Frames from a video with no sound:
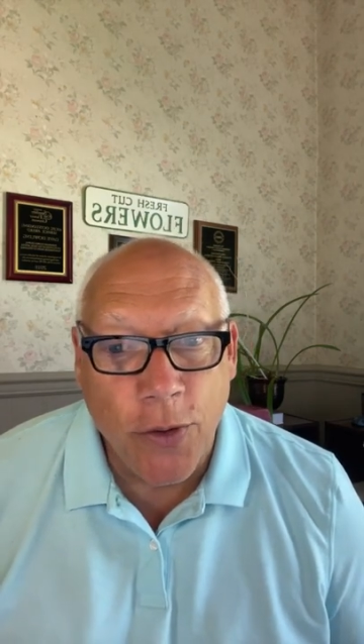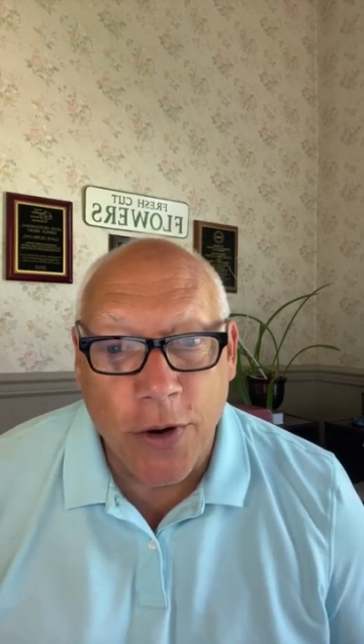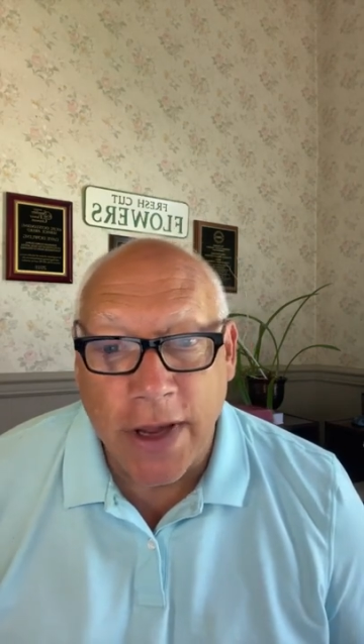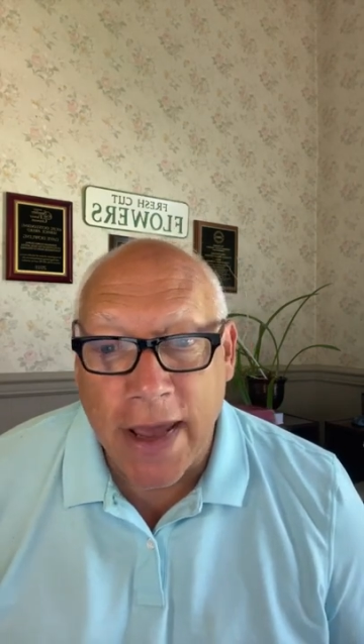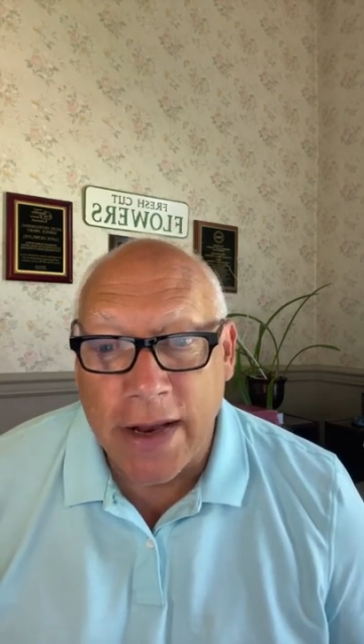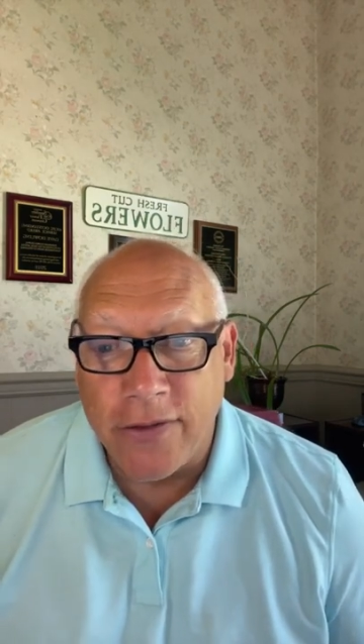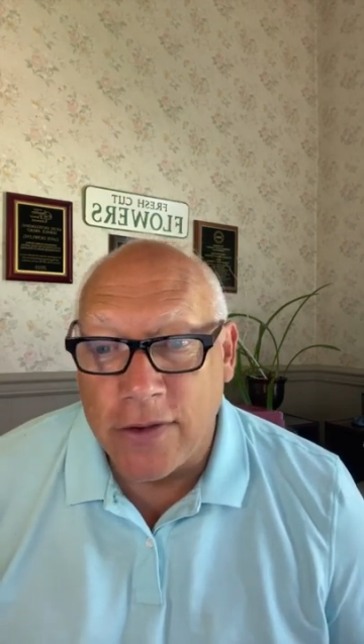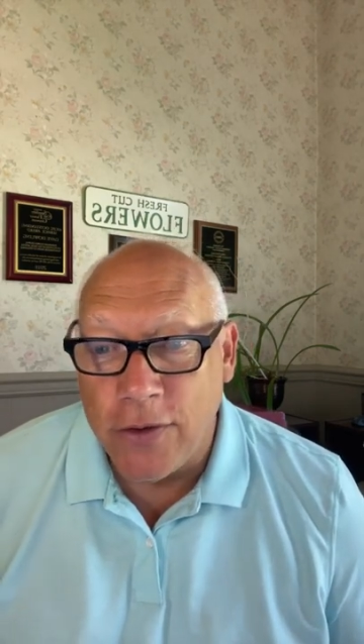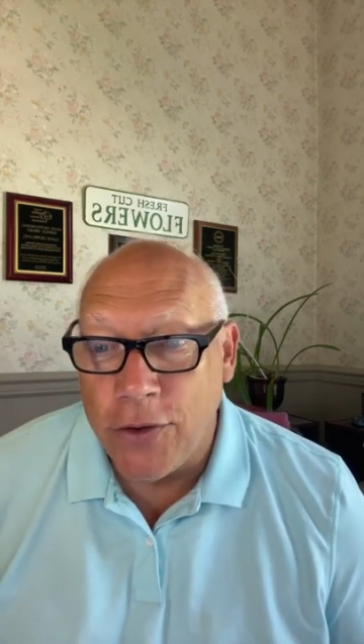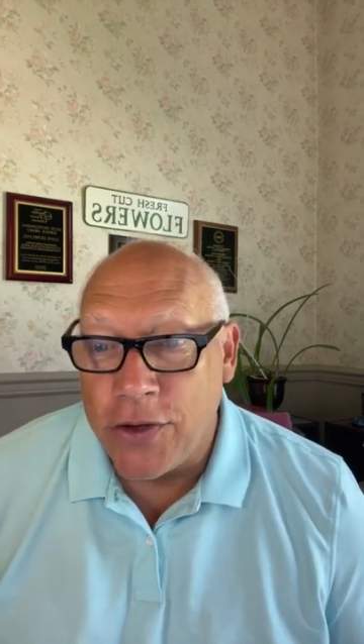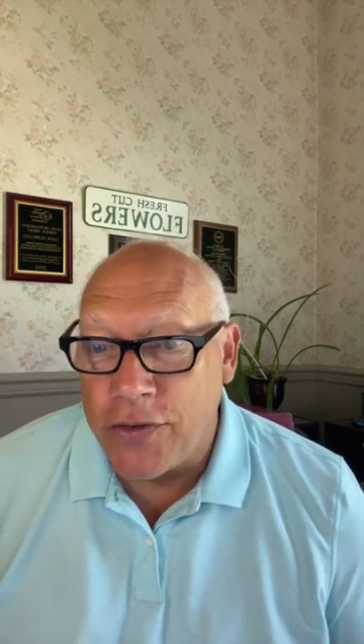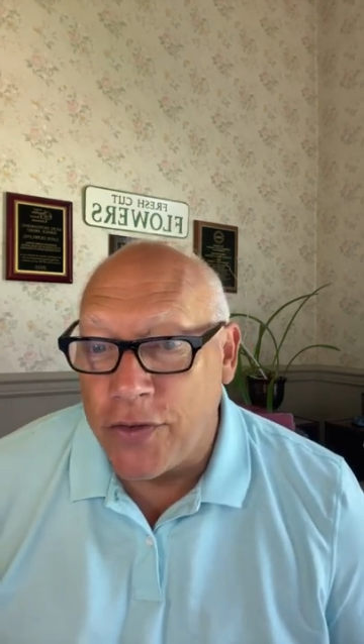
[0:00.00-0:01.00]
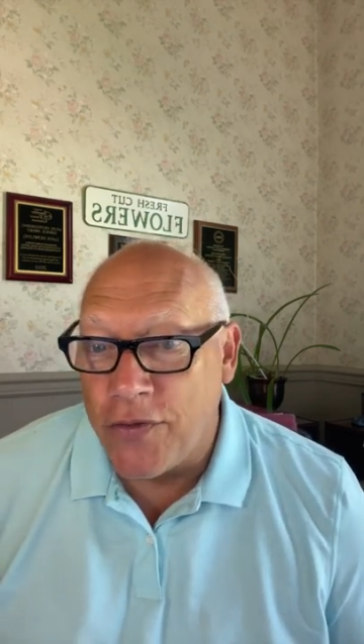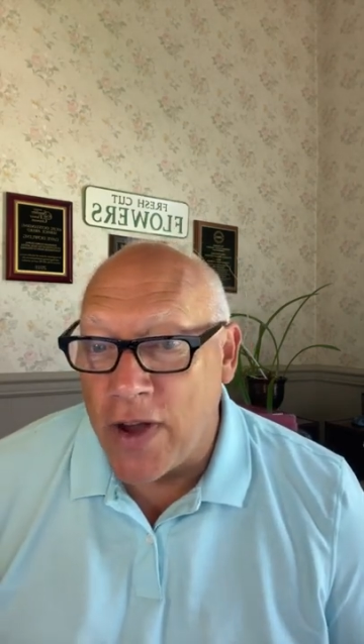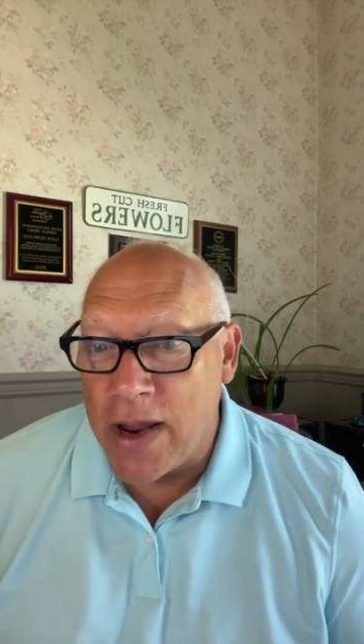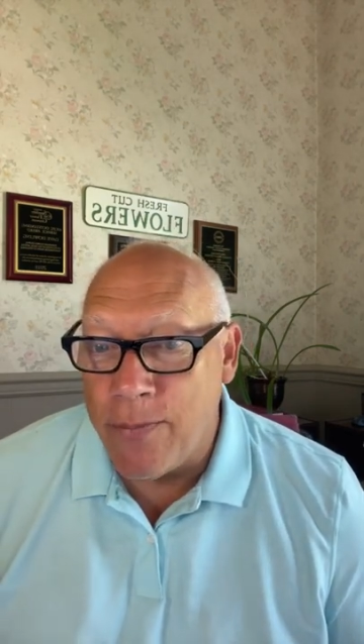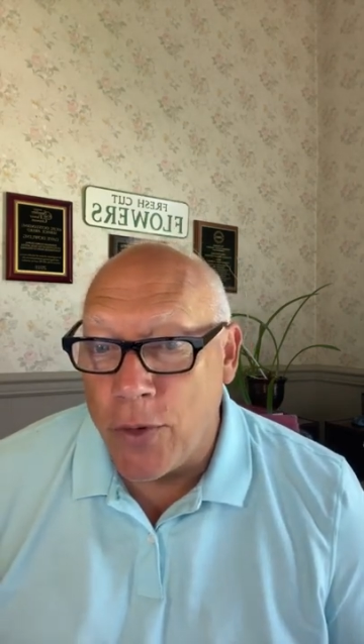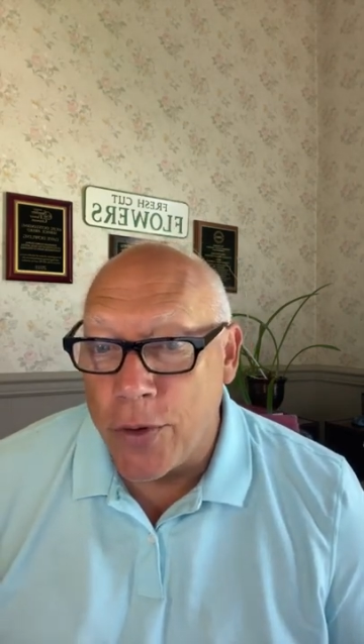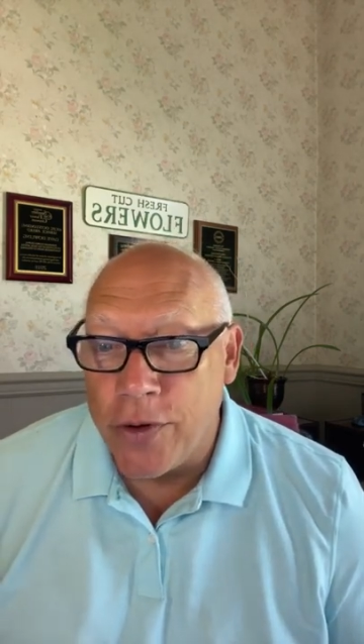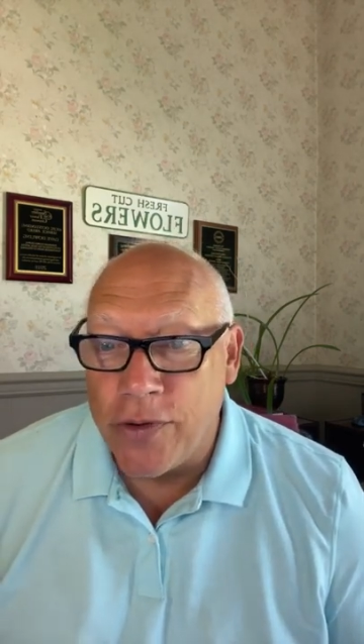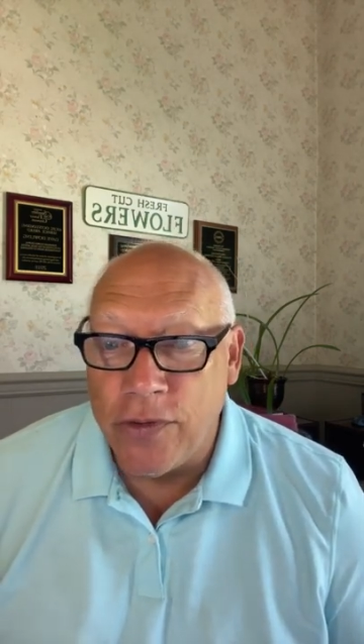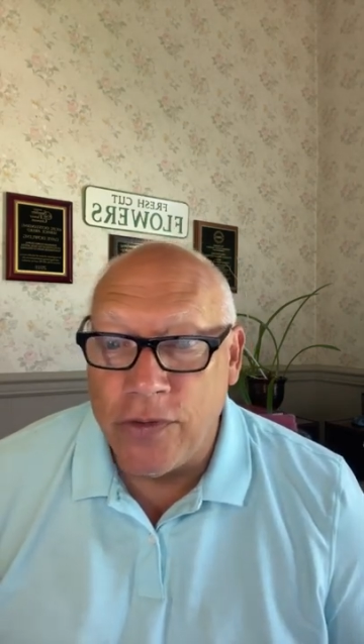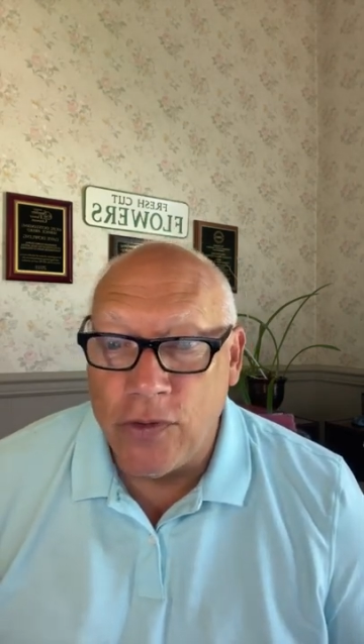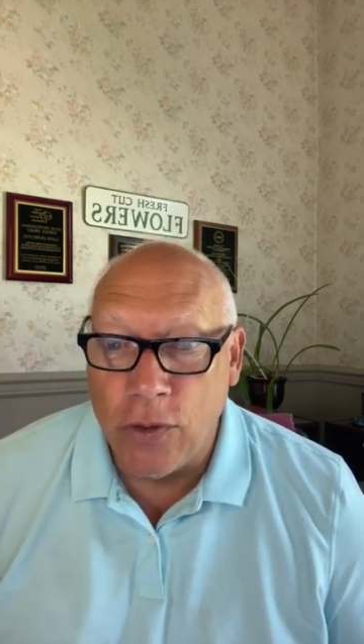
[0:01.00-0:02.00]
to know organic solutions for vine
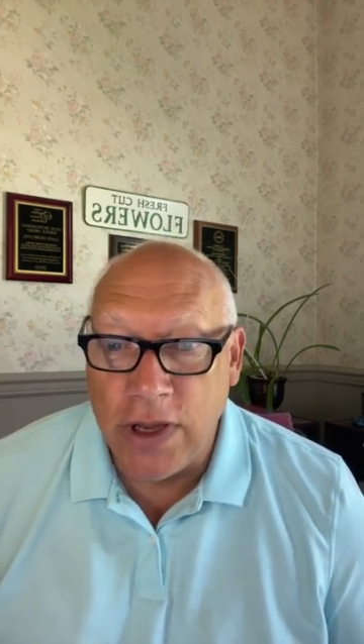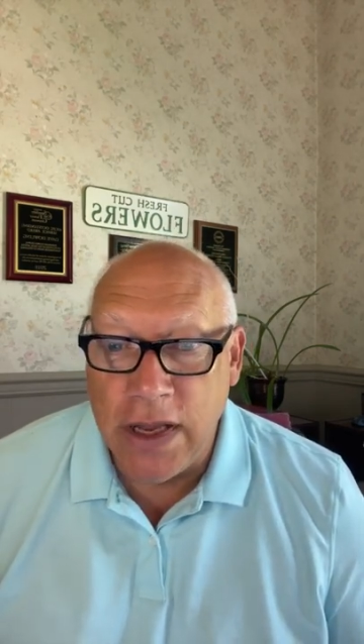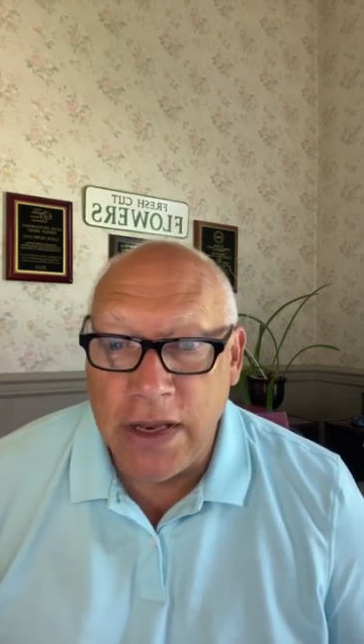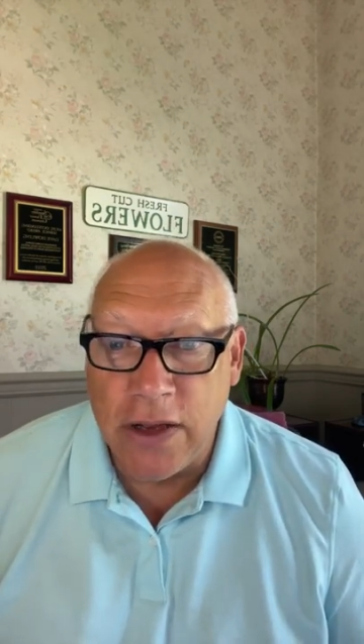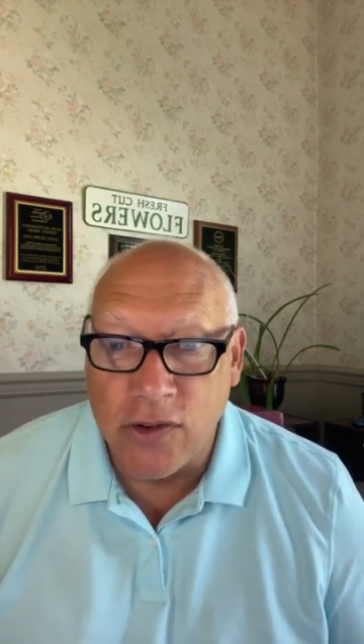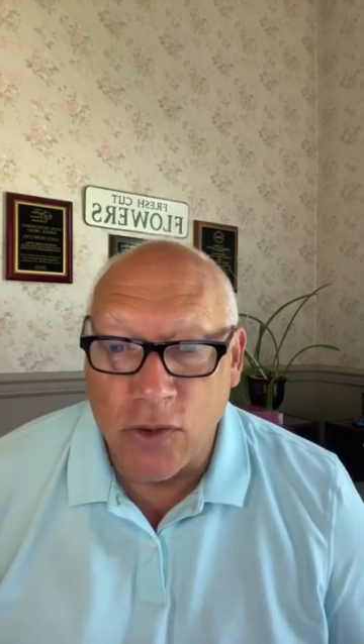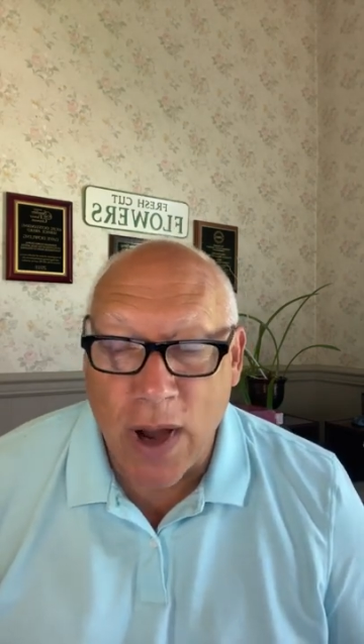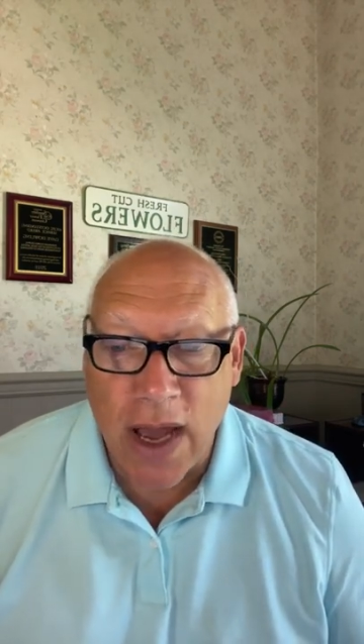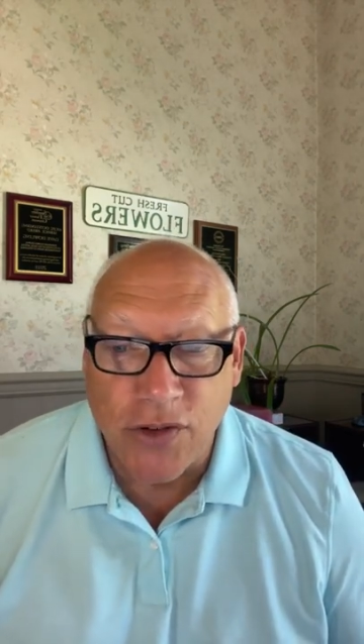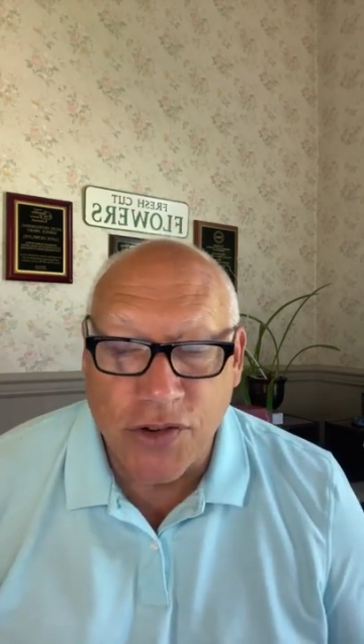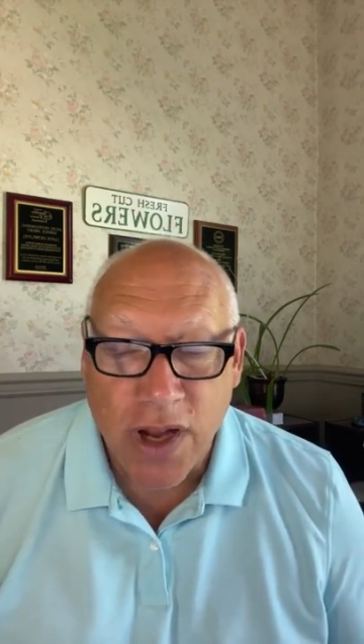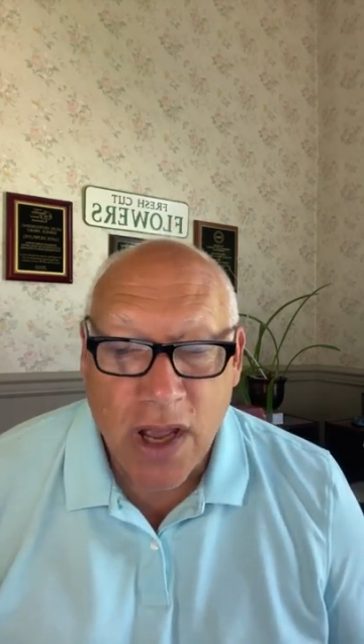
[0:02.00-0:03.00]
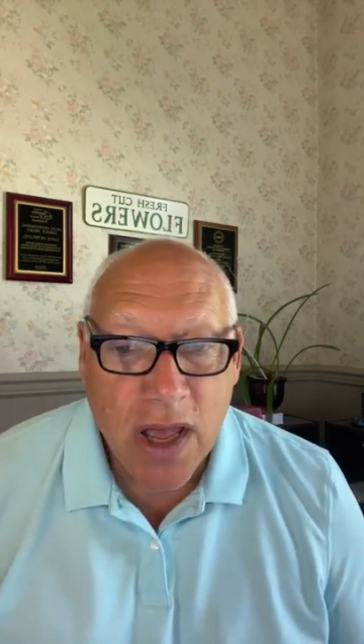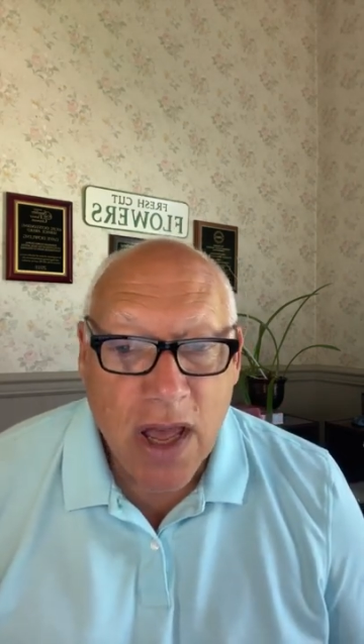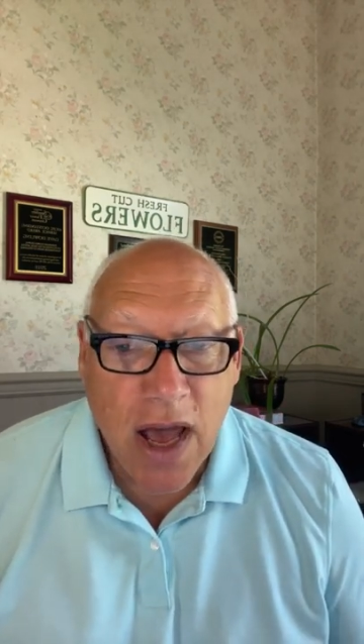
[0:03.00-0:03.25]
borers and zucchini and squash.